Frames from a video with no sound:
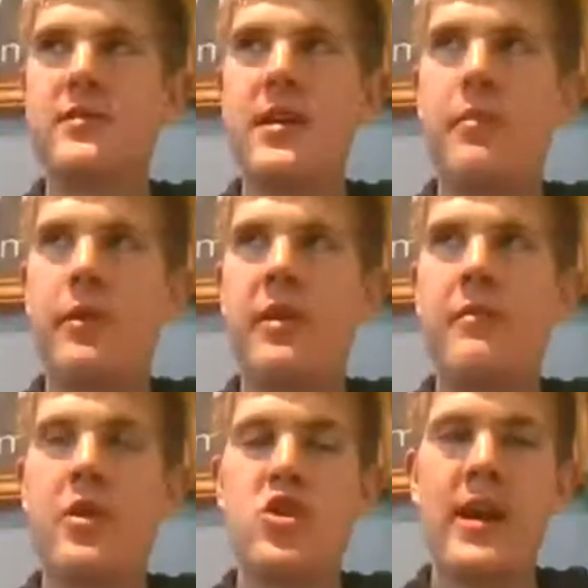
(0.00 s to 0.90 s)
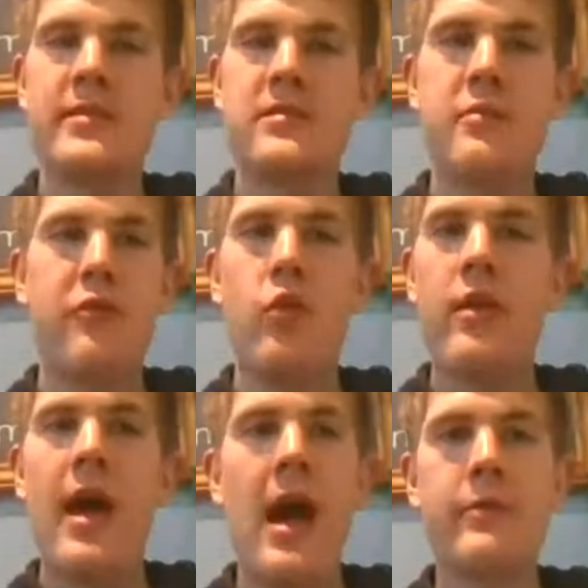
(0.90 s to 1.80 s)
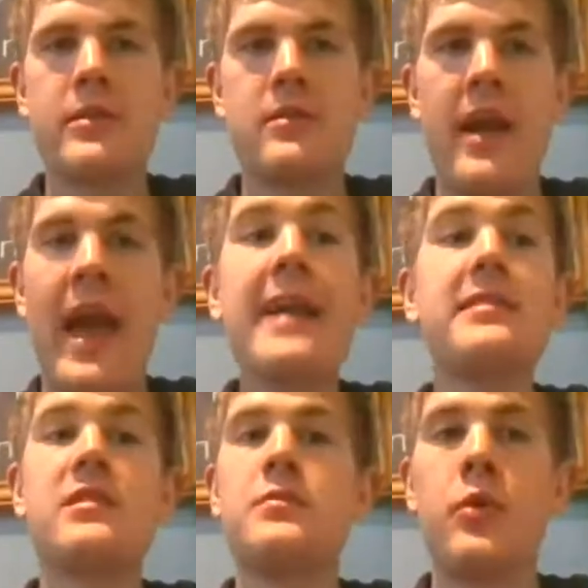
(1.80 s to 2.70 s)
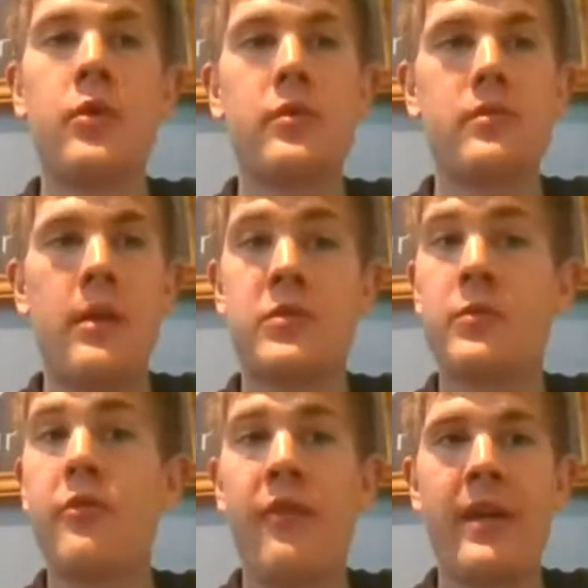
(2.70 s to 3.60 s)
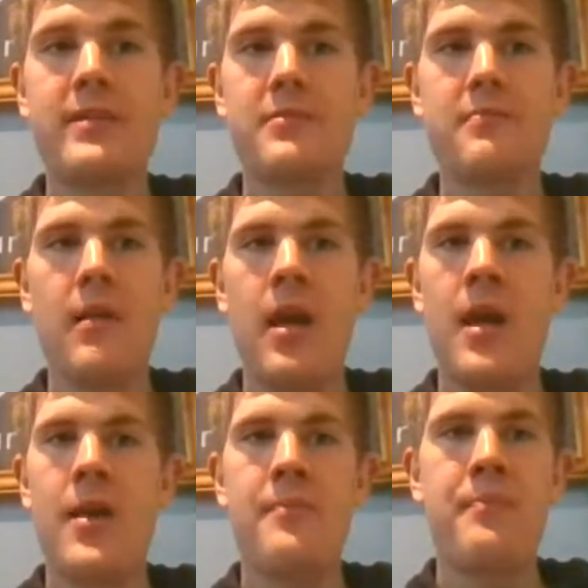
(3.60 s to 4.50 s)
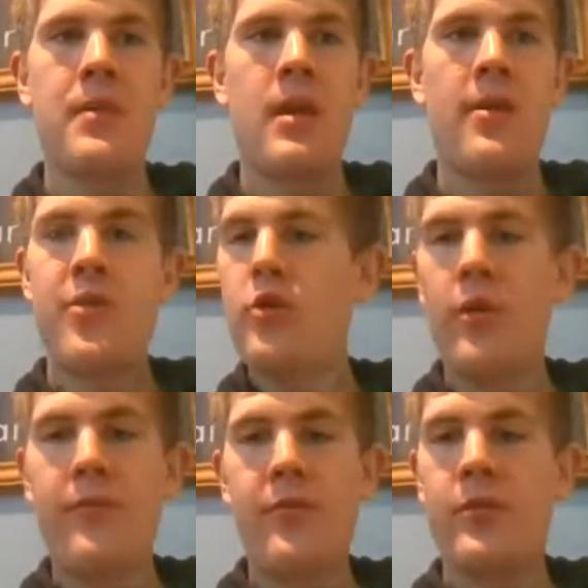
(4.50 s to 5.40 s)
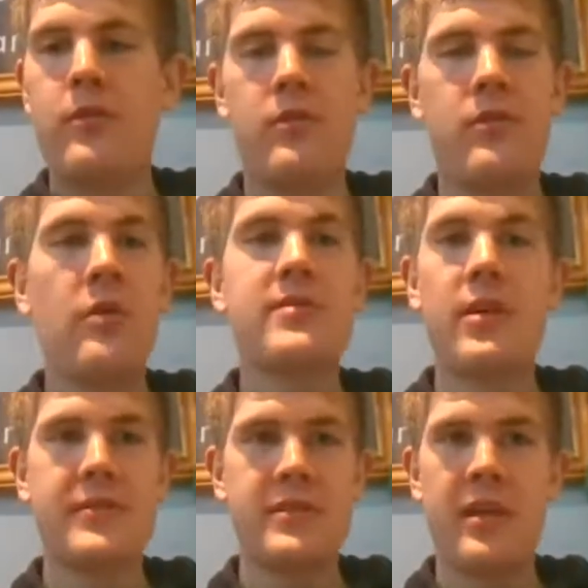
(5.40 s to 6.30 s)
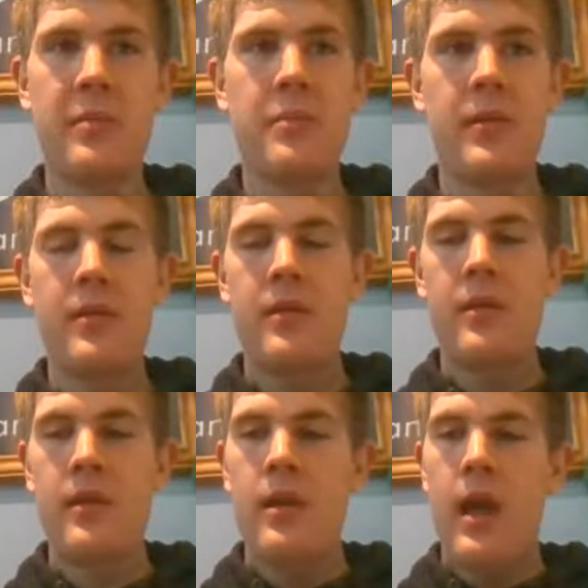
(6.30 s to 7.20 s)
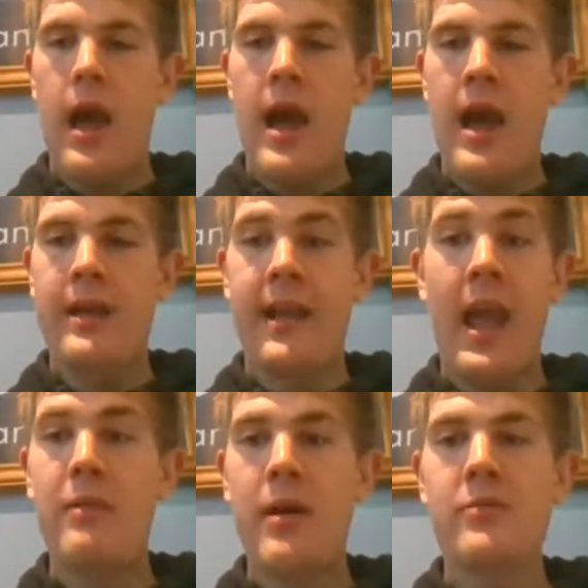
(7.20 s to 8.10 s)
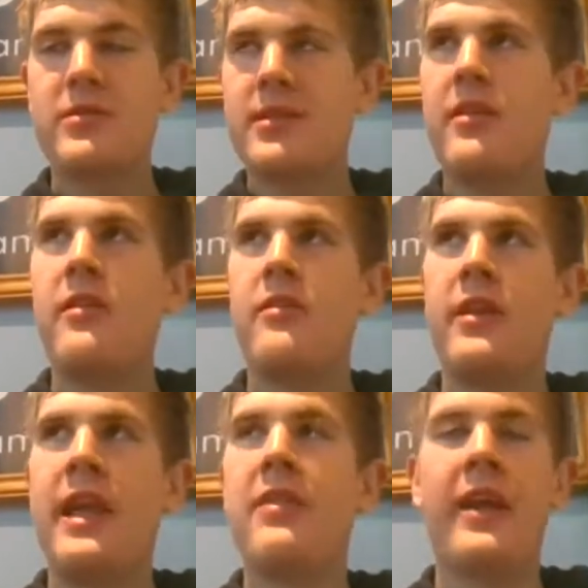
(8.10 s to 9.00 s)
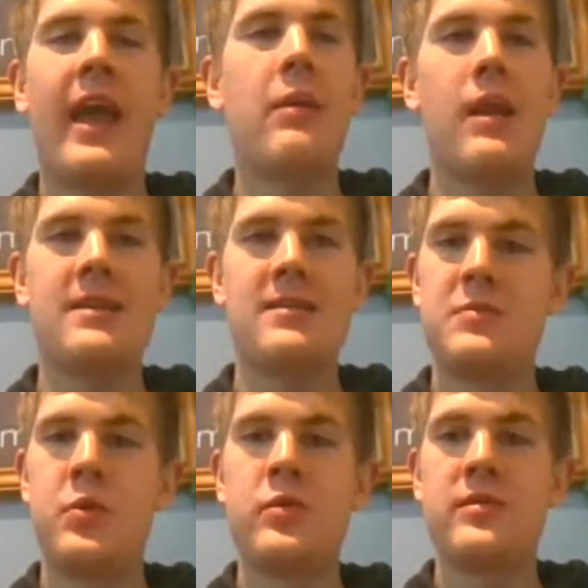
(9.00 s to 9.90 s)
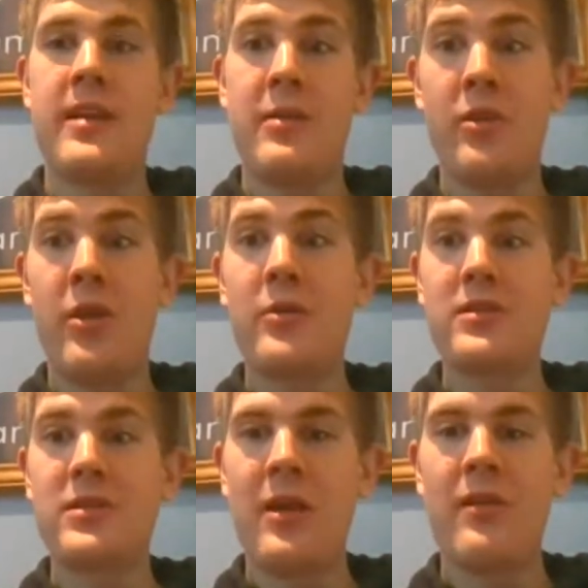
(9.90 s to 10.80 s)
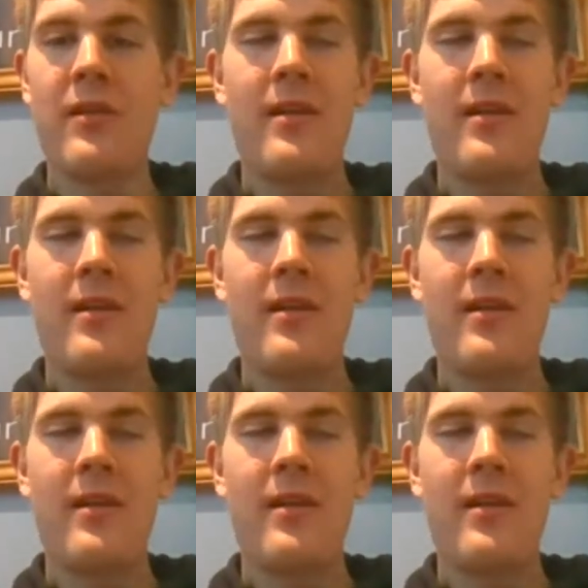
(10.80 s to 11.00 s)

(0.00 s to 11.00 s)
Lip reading: I said, kind of by chance. Before that, I hated sport. I was unfit, no confidence, no self-esteem. I was kind of the kid that came last at sports day, one of those, you know.